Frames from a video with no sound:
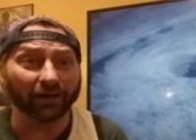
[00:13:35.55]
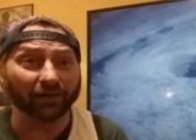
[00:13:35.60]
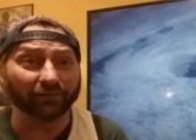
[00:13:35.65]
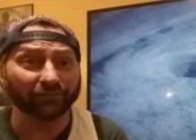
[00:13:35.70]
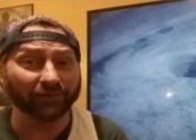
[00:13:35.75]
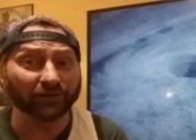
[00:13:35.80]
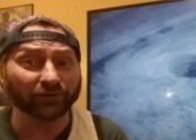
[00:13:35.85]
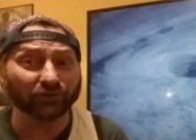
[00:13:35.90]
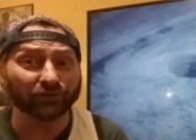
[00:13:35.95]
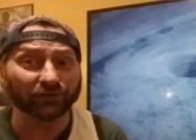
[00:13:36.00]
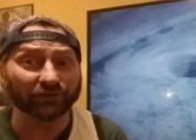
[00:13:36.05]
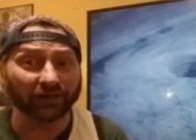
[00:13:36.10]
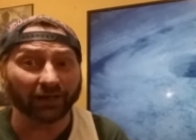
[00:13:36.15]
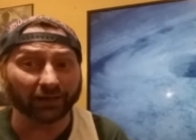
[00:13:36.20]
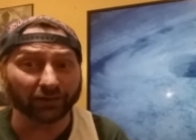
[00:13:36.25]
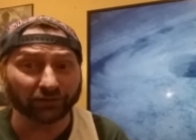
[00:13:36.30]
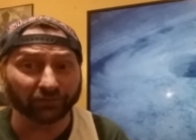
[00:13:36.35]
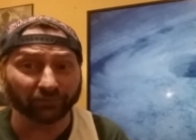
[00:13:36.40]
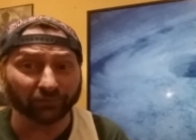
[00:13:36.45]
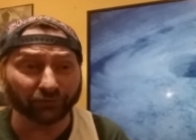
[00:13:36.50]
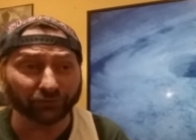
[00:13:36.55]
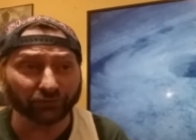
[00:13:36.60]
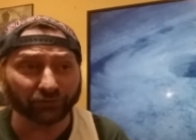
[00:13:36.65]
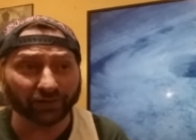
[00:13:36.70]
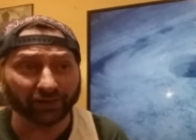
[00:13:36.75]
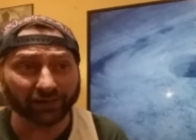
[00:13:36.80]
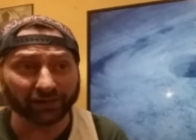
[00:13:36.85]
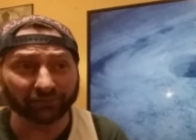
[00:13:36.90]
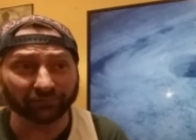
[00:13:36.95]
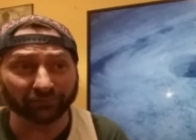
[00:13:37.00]
Avengers Age of
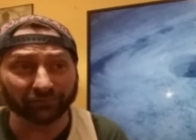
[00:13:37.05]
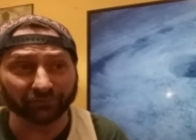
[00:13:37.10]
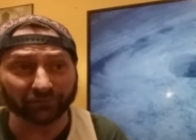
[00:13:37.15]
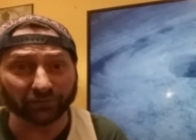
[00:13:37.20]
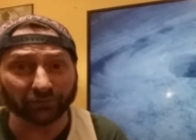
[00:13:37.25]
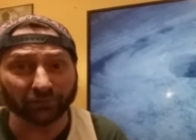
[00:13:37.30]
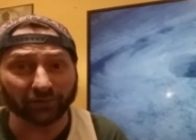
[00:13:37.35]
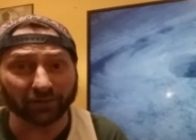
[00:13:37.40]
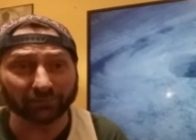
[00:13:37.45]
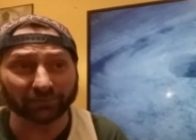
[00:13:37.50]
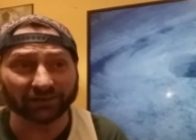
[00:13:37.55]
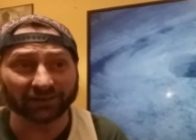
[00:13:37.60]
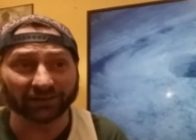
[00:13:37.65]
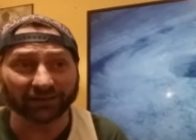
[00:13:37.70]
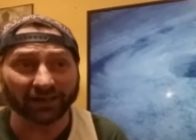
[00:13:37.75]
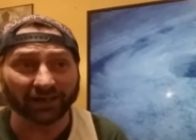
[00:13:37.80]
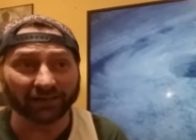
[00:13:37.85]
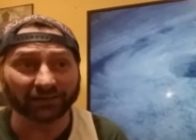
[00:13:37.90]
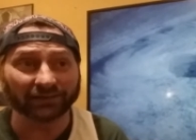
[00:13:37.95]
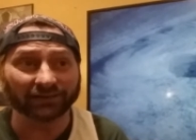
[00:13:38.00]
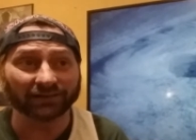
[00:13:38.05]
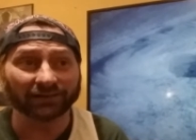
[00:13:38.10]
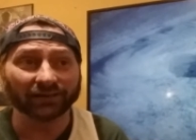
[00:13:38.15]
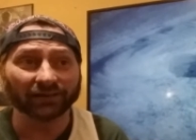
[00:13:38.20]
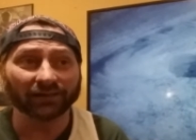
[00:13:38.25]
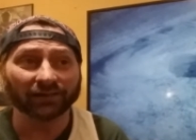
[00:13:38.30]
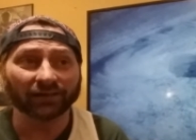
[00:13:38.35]
Ultron review up tonight.